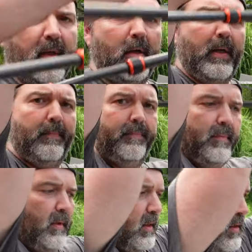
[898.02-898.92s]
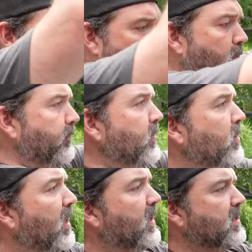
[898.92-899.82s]
All right, so you
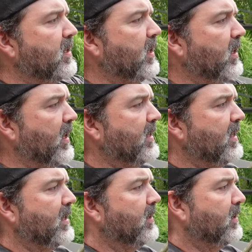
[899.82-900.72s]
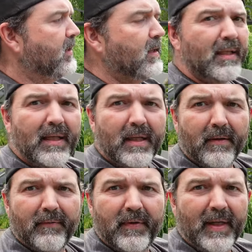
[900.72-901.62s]
guys can get an idea
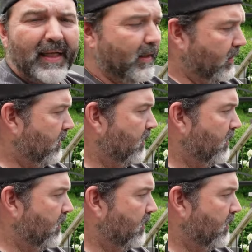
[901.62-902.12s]
of like